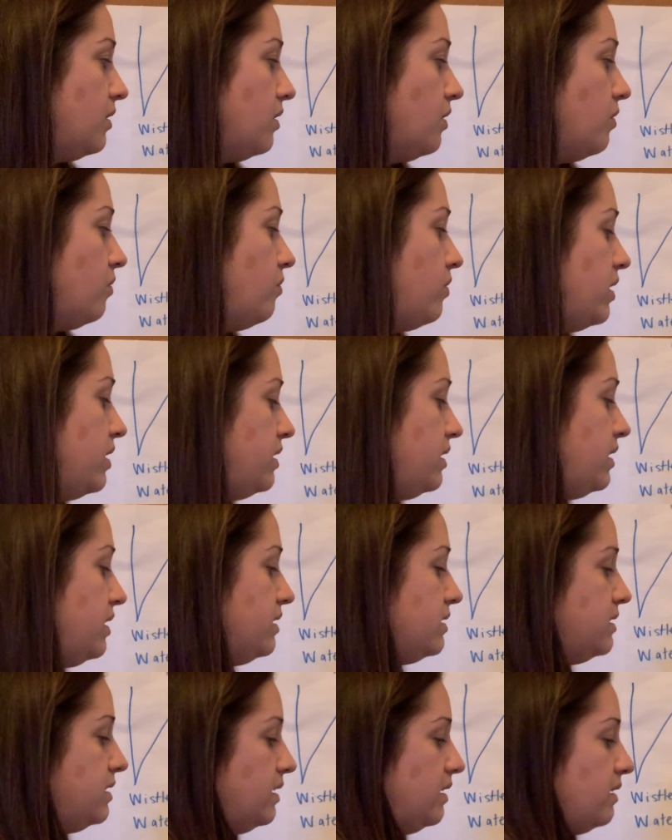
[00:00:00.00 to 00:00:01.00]
One
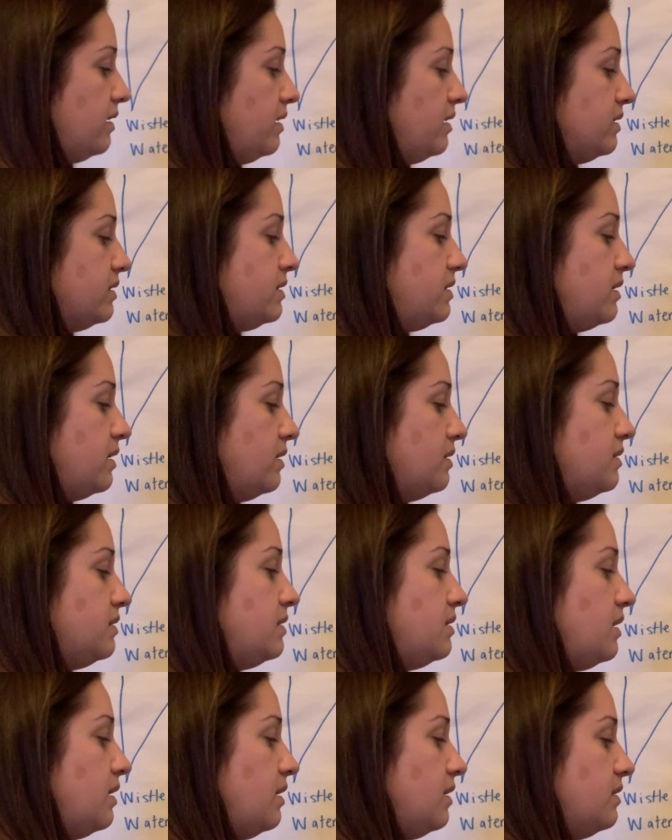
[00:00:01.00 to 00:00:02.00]
is their
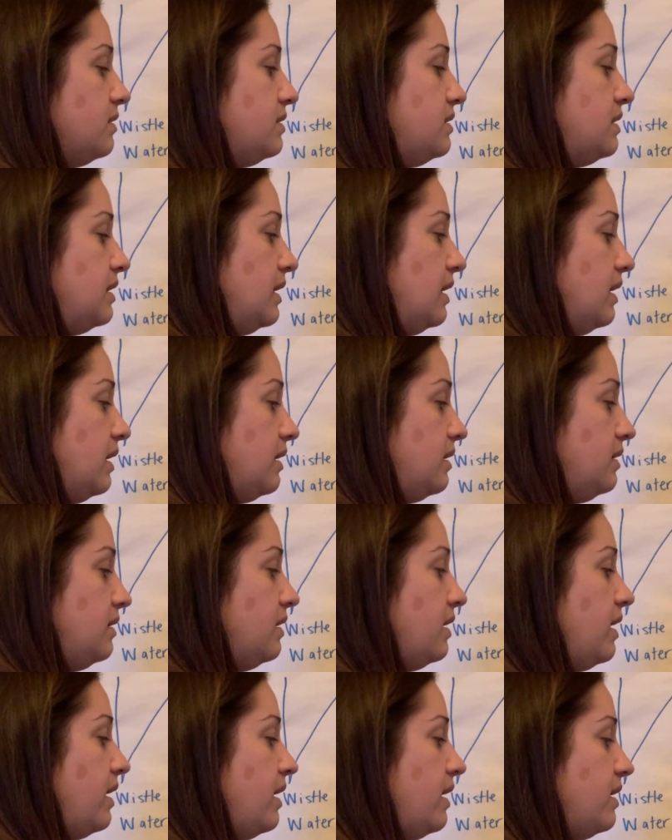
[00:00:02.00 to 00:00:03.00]

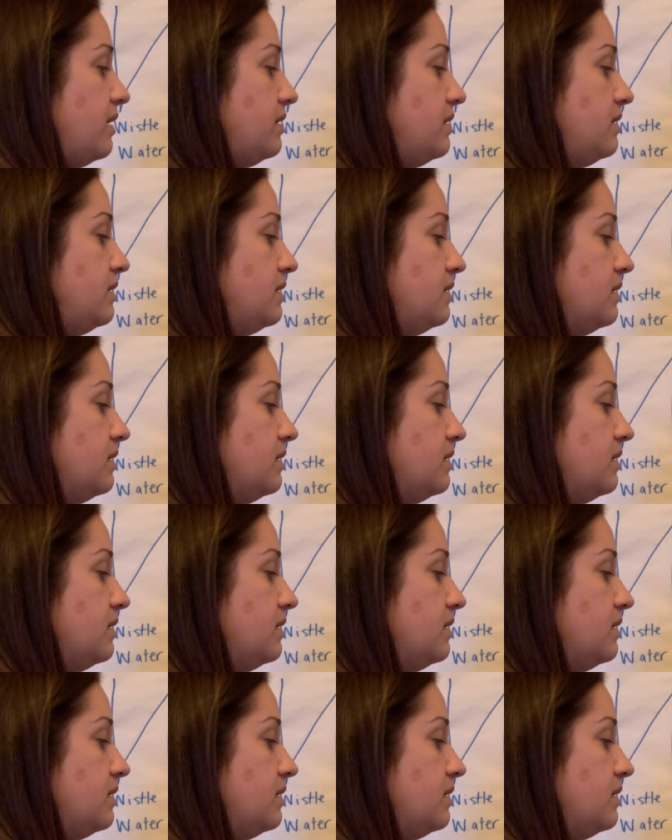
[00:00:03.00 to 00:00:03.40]
tail end,